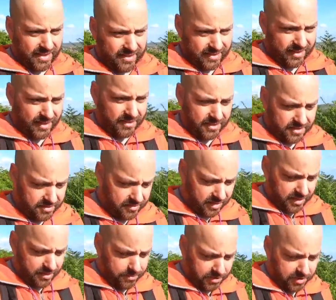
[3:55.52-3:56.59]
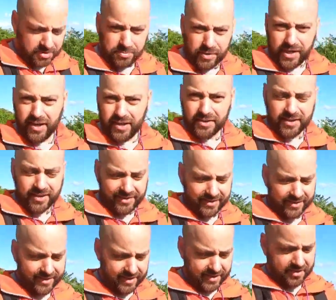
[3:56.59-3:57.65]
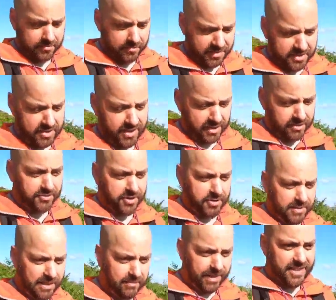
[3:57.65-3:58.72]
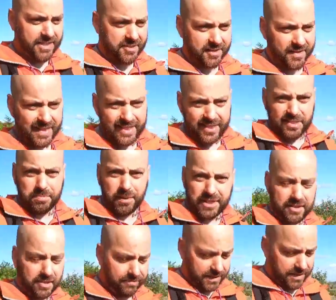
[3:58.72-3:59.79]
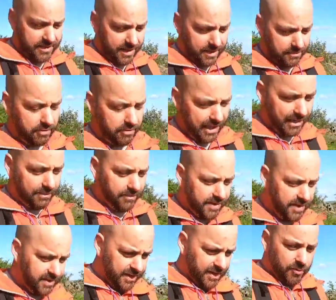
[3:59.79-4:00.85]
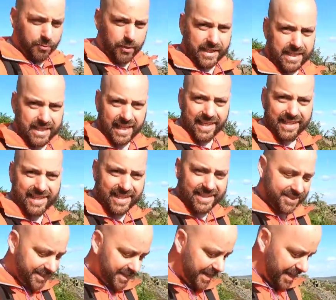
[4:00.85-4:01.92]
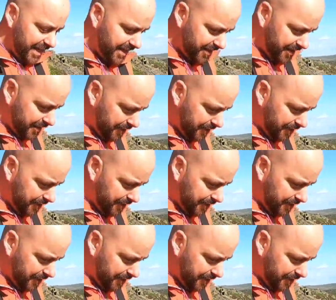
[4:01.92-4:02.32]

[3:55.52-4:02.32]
as long as you've got your bug spray on, there shouldn't be too many midges, especially if it's quite windy like it is today.